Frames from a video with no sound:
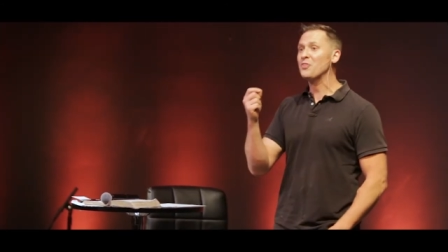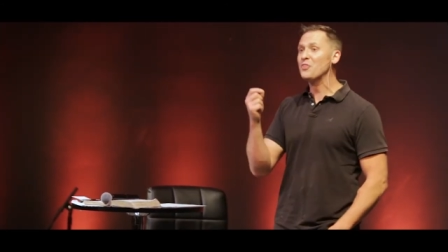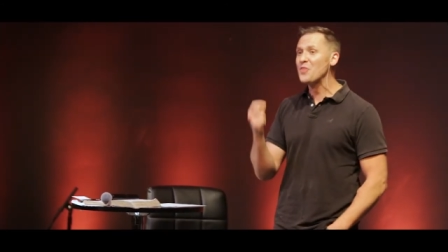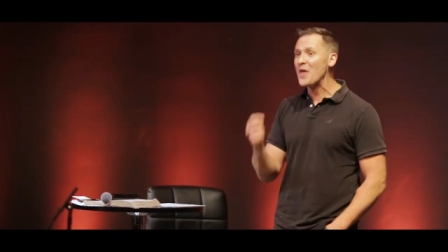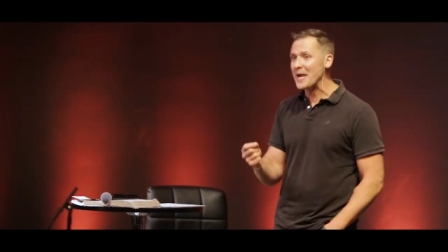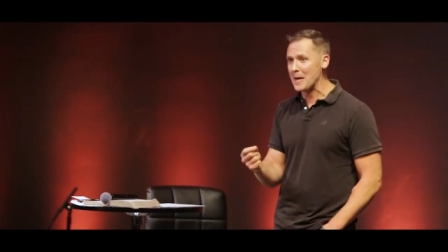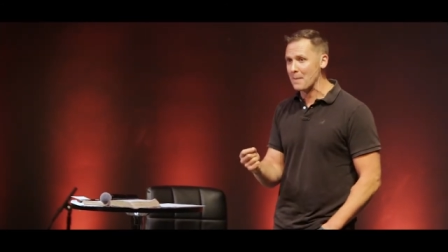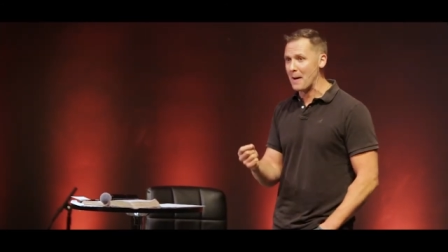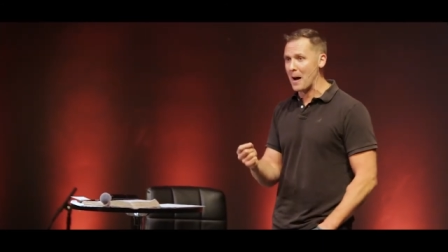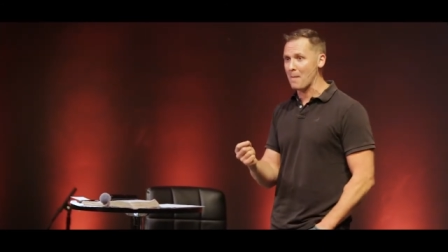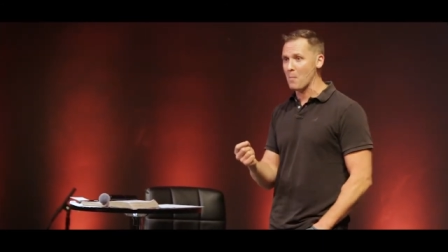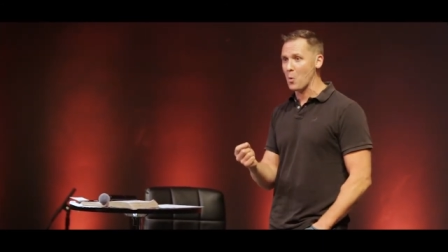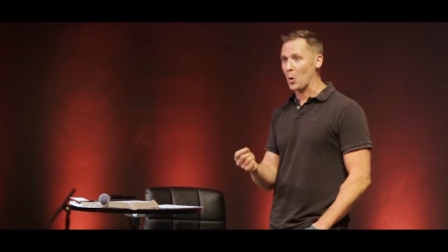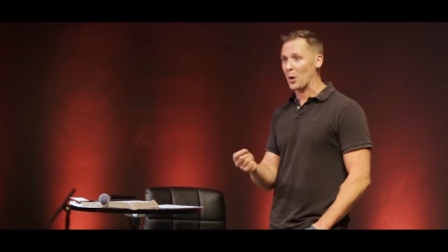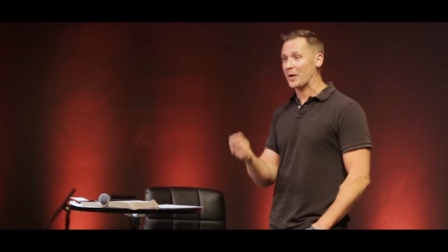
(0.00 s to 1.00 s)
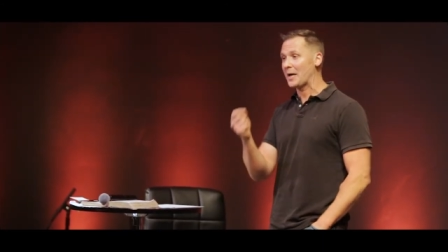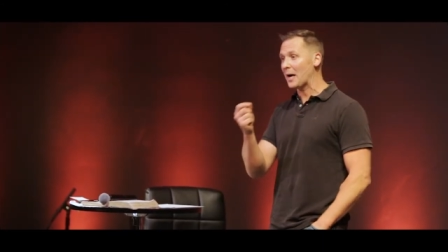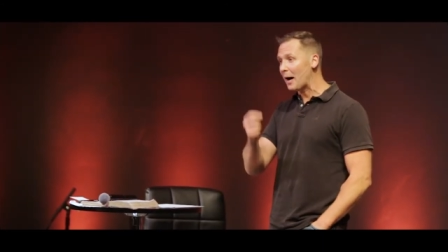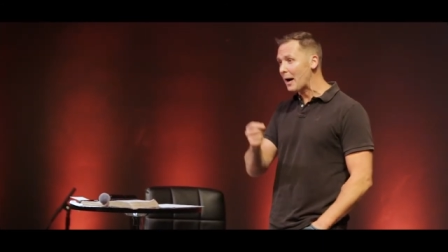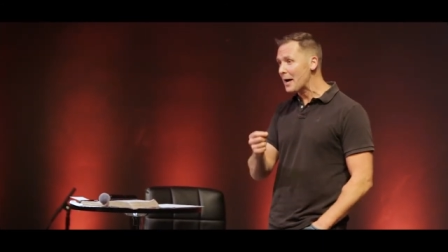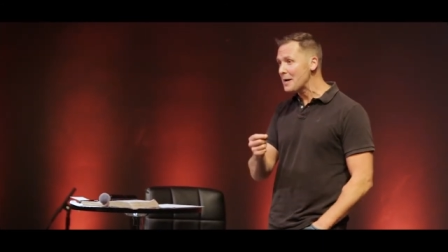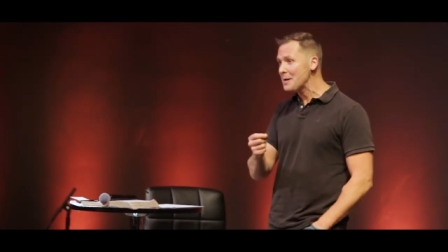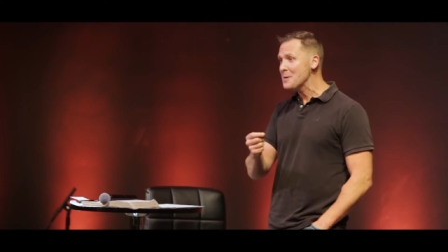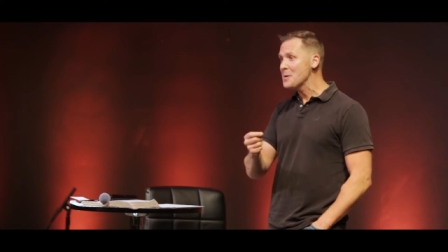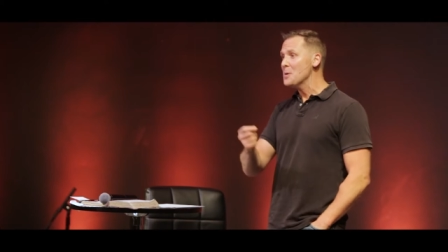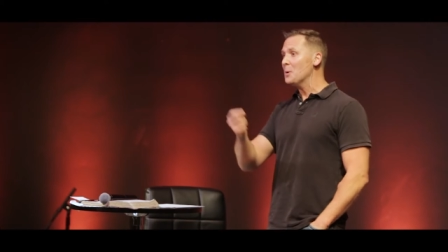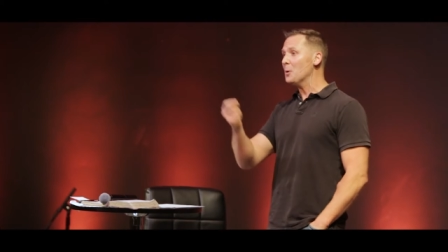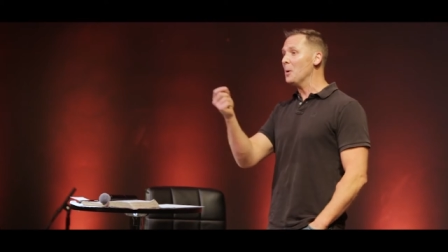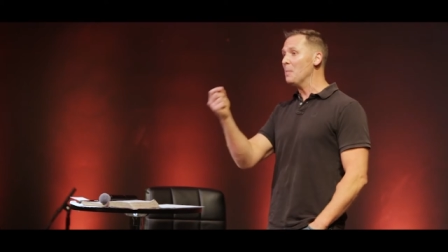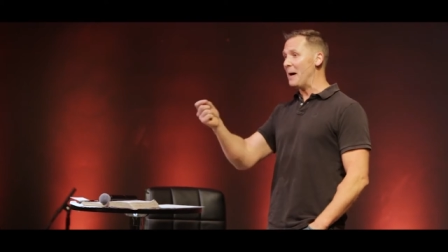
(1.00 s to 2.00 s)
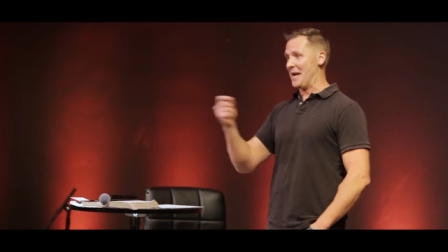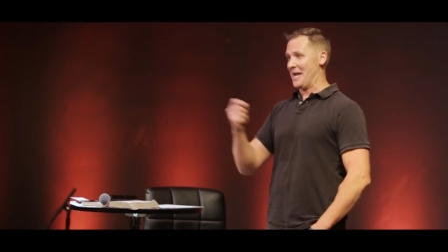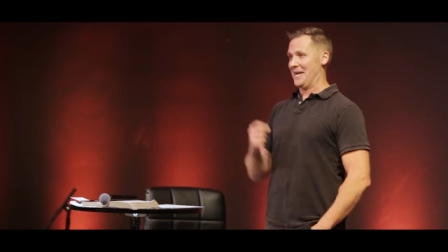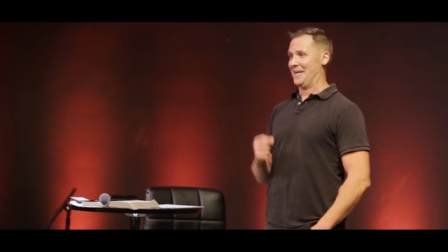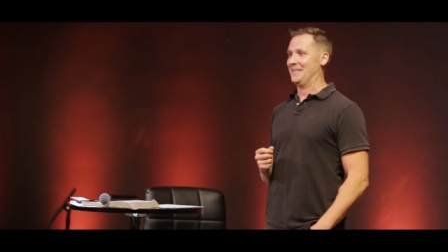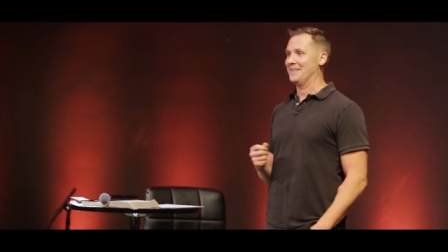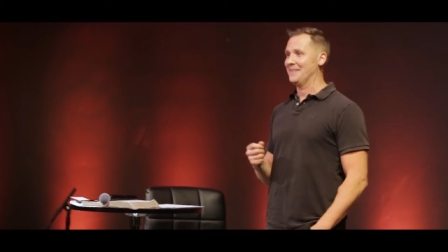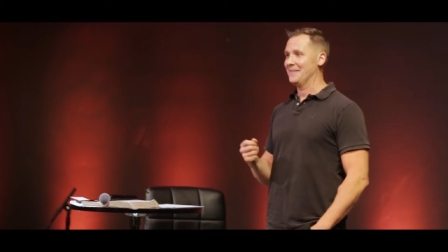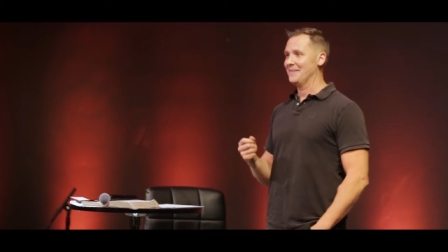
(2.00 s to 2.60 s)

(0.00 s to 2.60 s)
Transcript: think about more, God or money?